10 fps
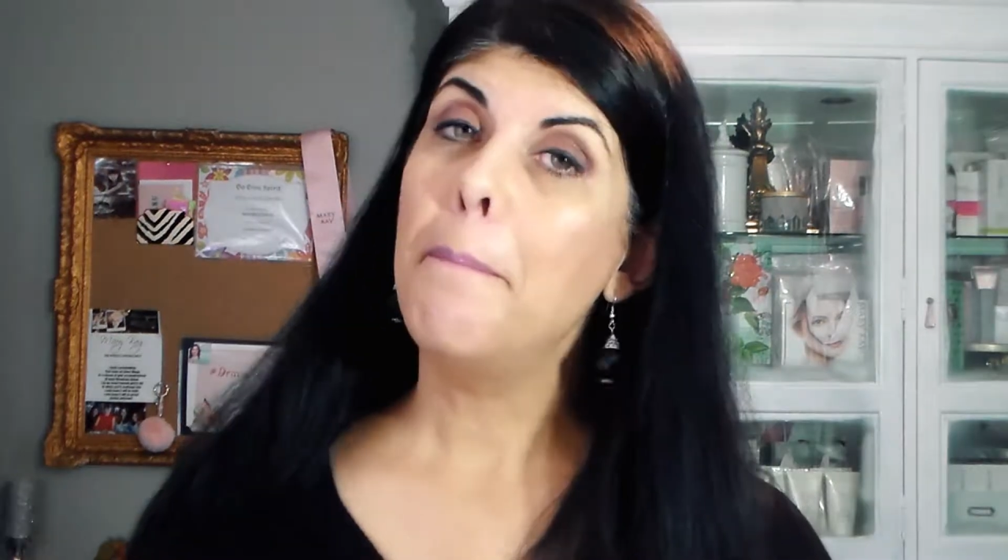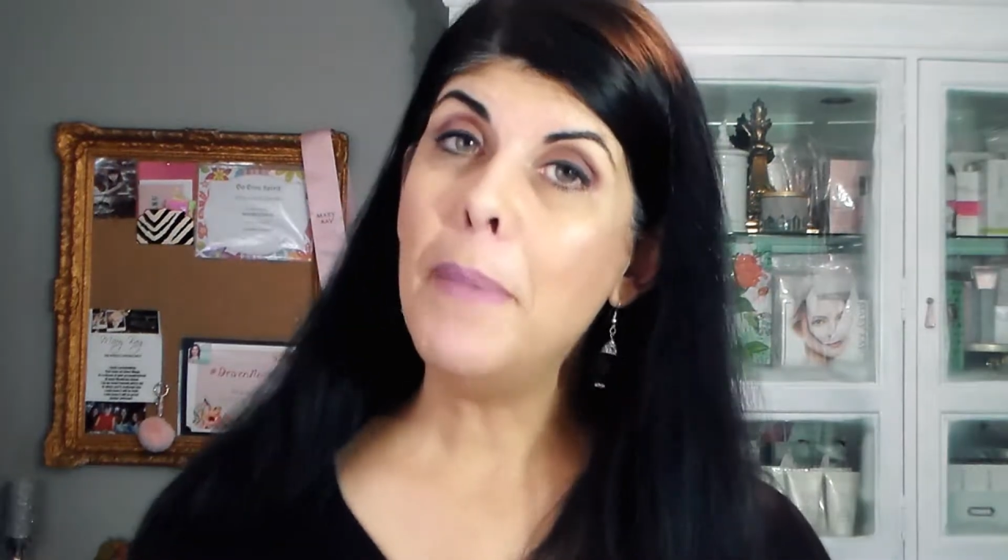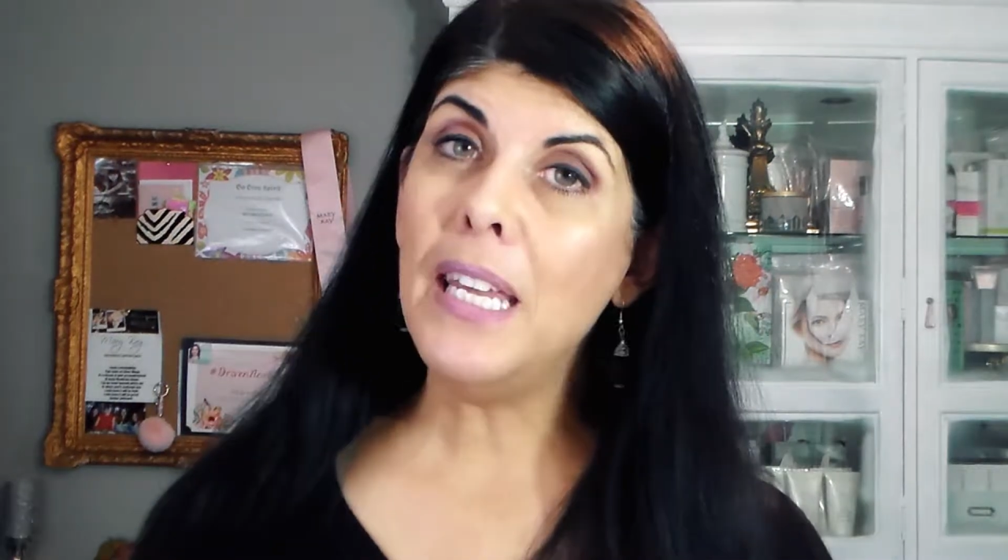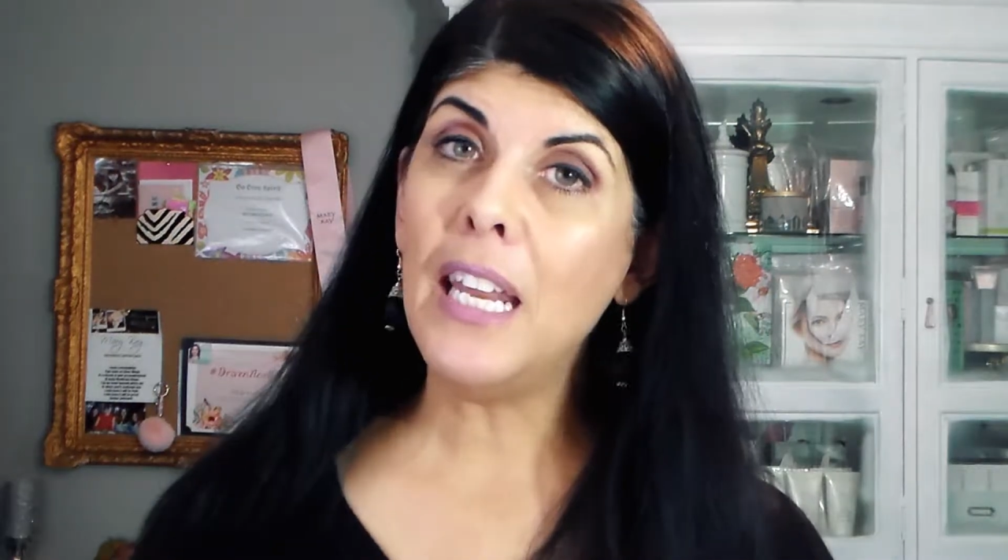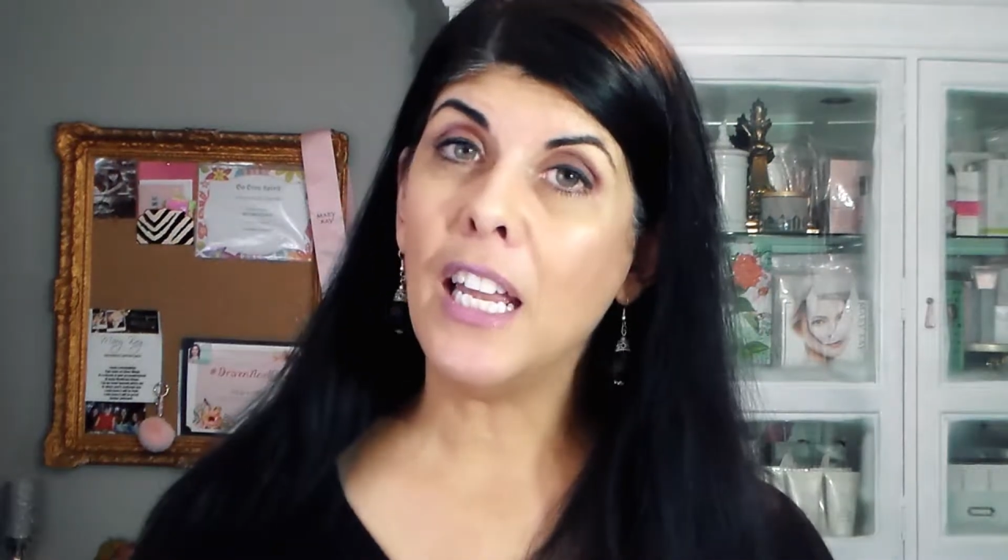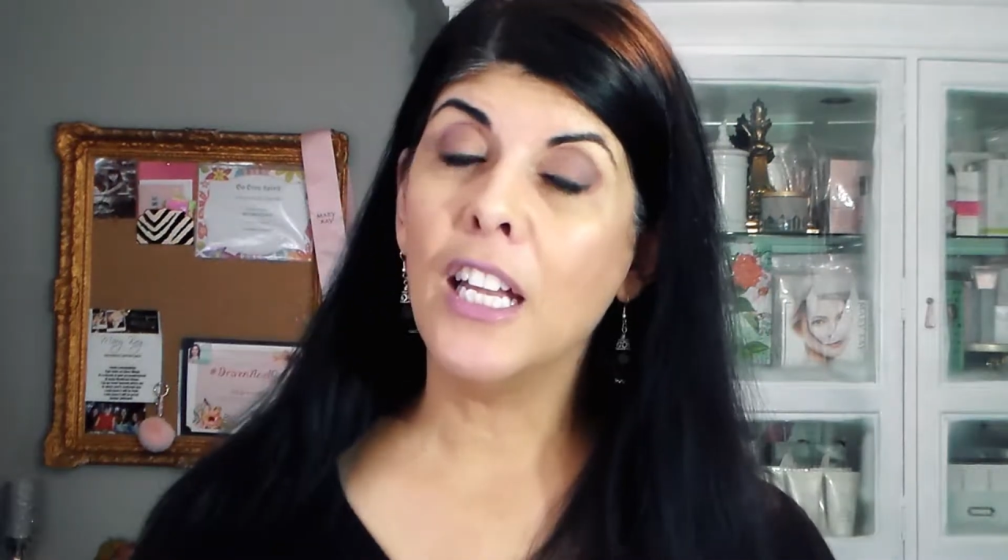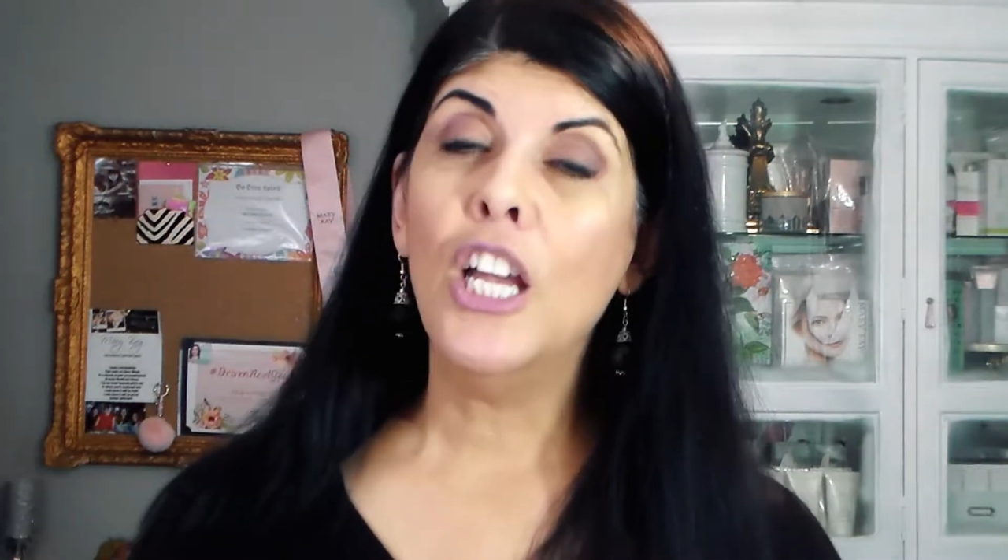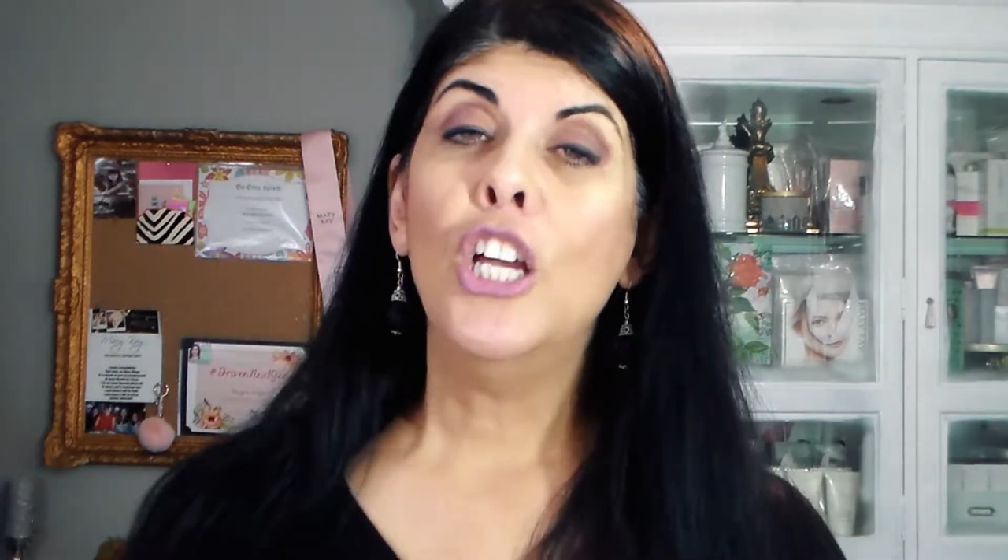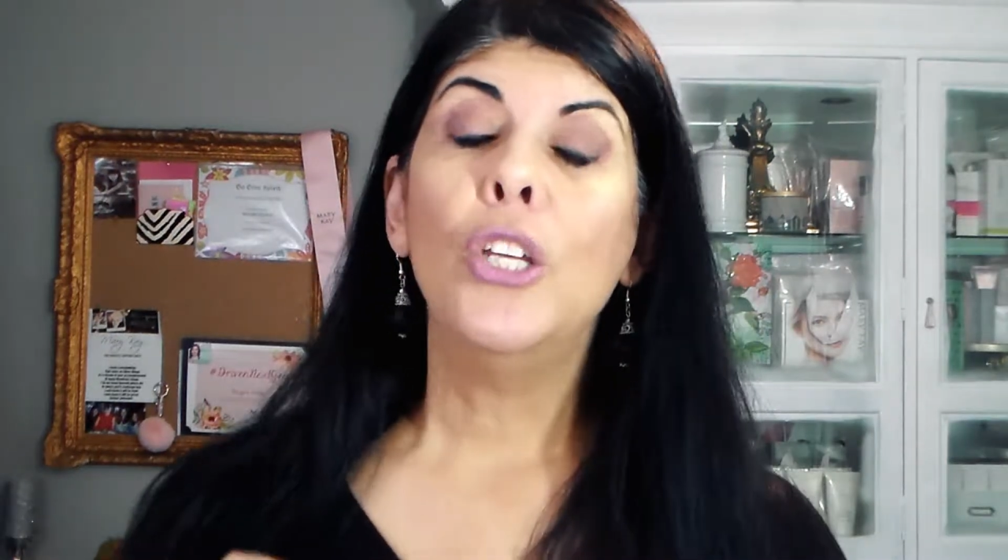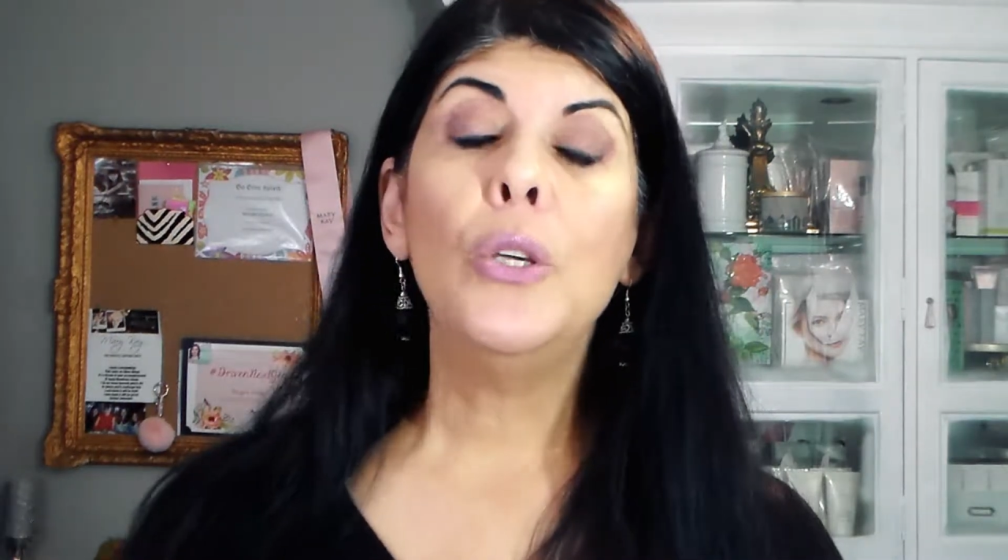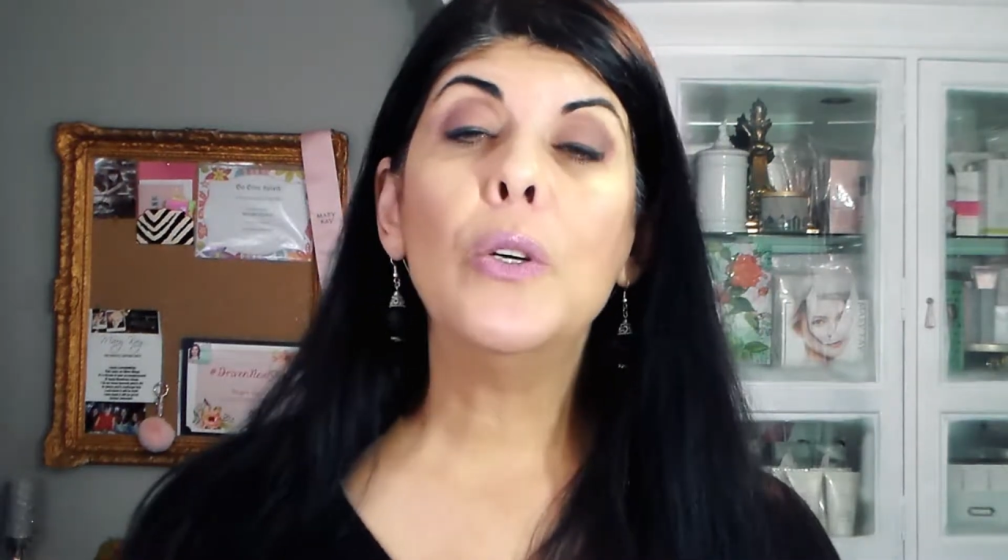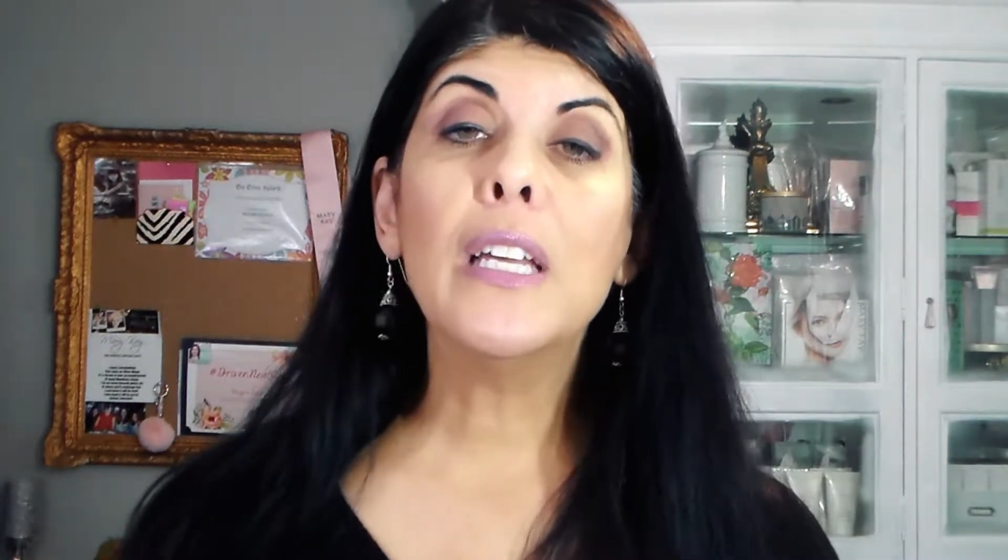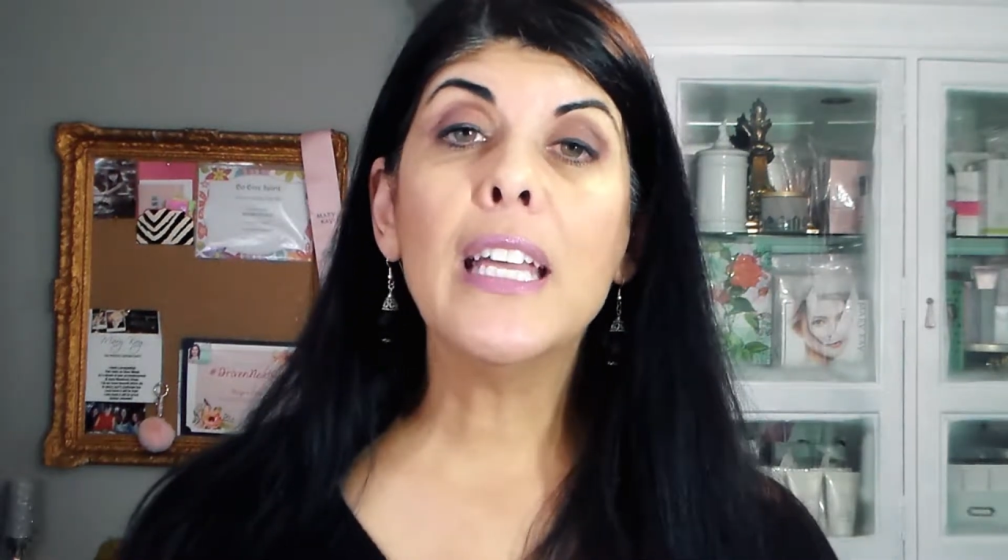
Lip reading: Meaning, you